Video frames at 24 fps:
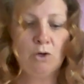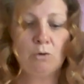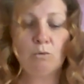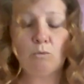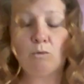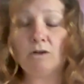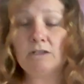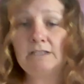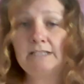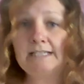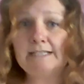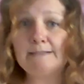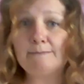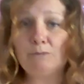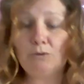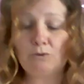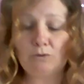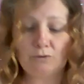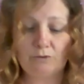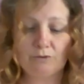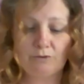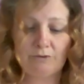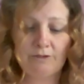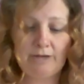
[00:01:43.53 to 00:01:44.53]
What is
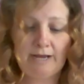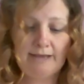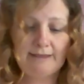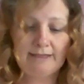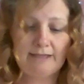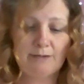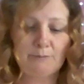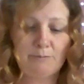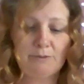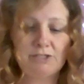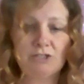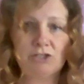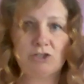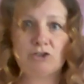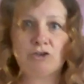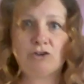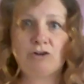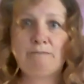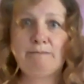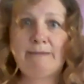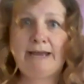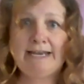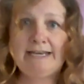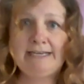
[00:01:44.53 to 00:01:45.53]
more, there was a
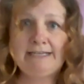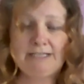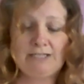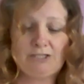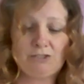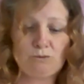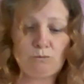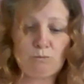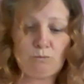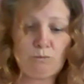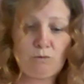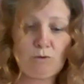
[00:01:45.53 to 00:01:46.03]
tremendous